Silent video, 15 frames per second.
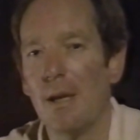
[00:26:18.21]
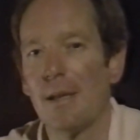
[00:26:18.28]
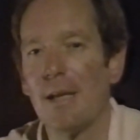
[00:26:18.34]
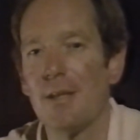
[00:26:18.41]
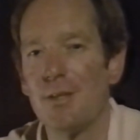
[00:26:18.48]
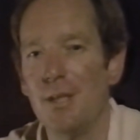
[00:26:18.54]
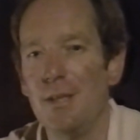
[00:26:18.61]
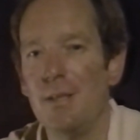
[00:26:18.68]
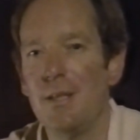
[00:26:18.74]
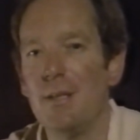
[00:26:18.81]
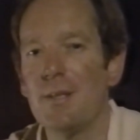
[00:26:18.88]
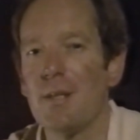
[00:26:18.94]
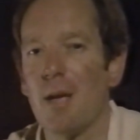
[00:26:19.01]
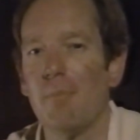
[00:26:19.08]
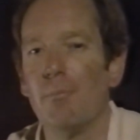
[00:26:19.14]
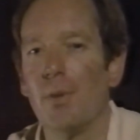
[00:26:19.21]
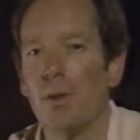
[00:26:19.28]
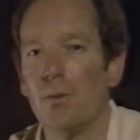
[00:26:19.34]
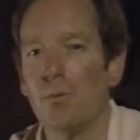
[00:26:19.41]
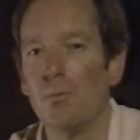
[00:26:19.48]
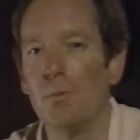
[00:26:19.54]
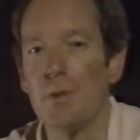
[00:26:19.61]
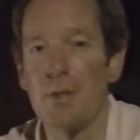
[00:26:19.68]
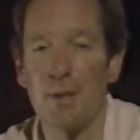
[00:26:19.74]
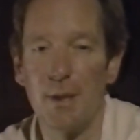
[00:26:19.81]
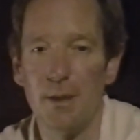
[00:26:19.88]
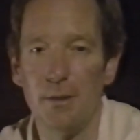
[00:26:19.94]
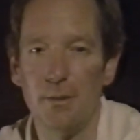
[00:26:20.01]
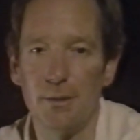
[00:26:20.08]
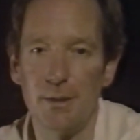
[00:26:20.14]
Katiti Sambo was
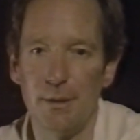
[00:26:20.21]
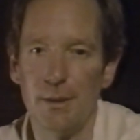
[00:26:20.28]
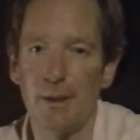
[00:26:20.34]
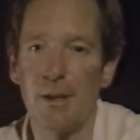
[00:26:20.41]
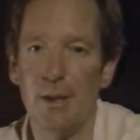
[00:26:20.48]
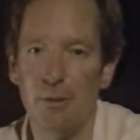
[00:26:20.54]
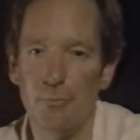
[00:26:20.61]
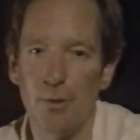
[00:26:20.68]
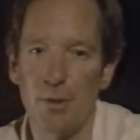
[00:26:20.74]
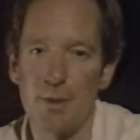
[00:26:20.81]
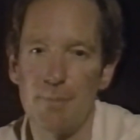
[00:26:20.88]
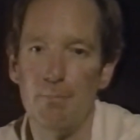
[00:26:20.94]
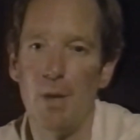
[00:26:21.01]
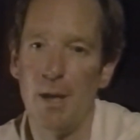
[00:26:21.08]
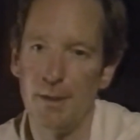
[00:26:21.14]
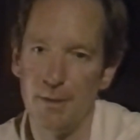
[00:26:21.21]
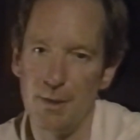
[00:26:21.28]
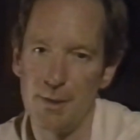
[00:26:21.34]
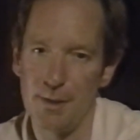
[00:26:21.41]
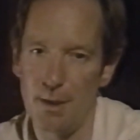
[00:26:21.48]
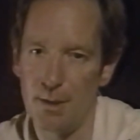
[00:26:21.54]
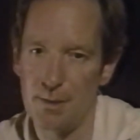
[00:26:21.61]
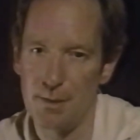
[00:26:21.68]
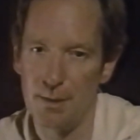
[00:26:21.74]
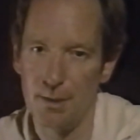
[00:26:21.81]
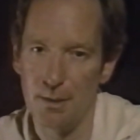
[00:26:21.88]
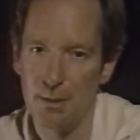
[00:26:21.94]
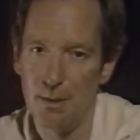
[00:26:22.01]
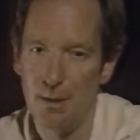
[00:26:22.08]
killed in the Kinross mine disaster,